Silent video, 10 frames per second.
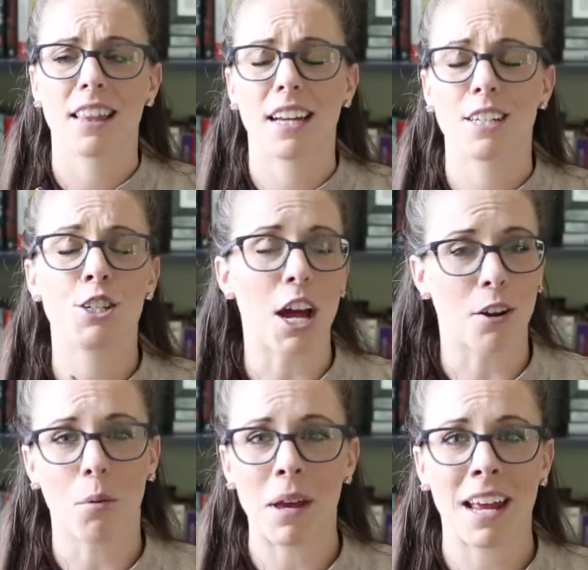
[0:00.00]
like,
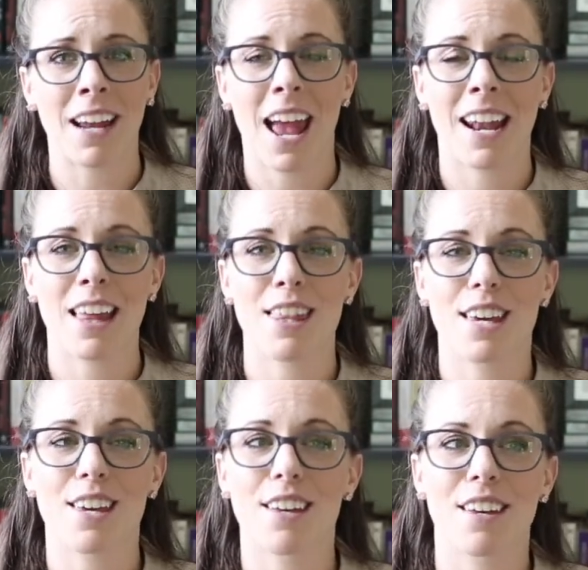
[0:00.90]
gentleman, and I
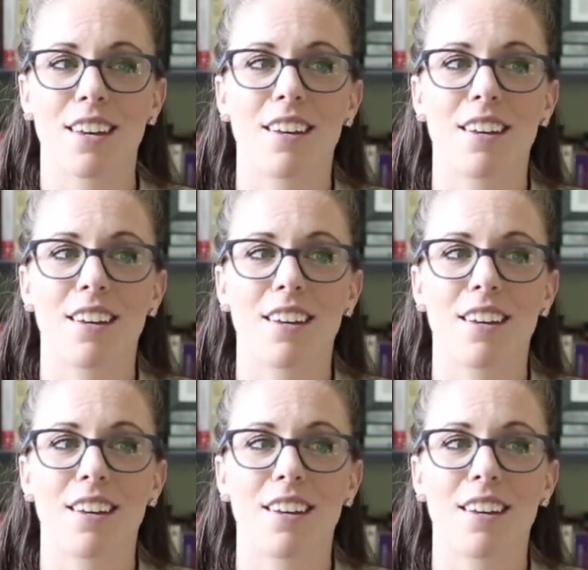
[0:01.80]
think